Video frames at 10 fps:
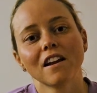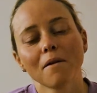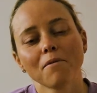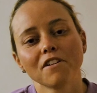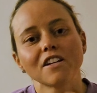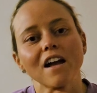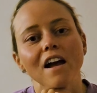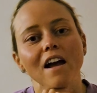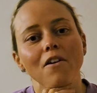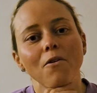I
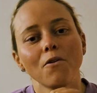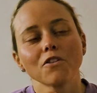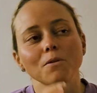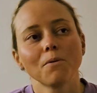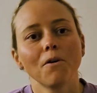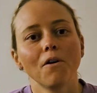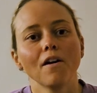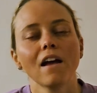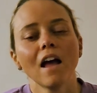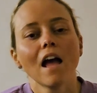appreciate all the
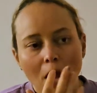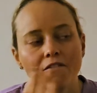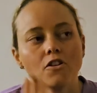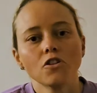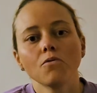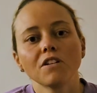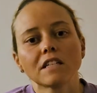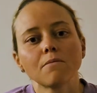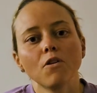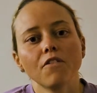support. If you do want to
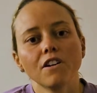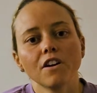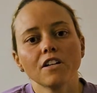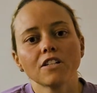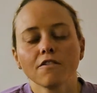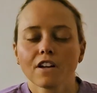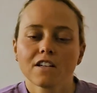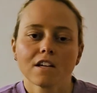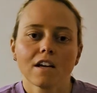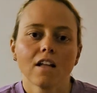see more videos, don't forget
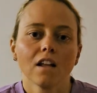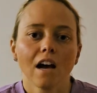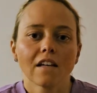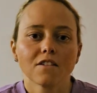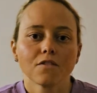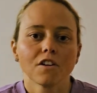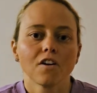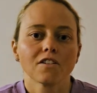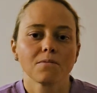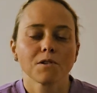to like this video
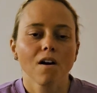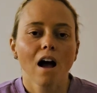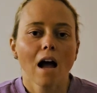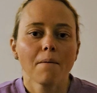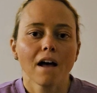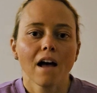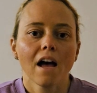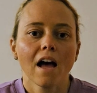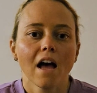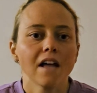and subscribe,
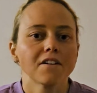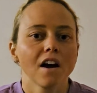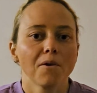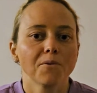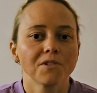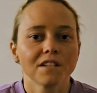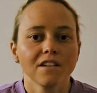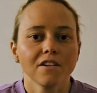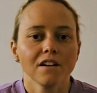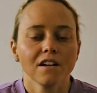and I will see
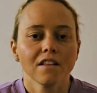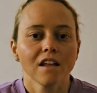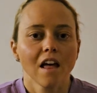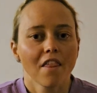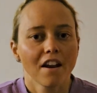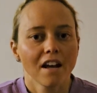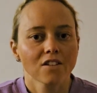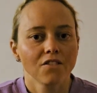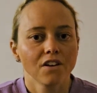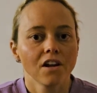you in the next
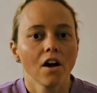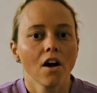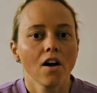video.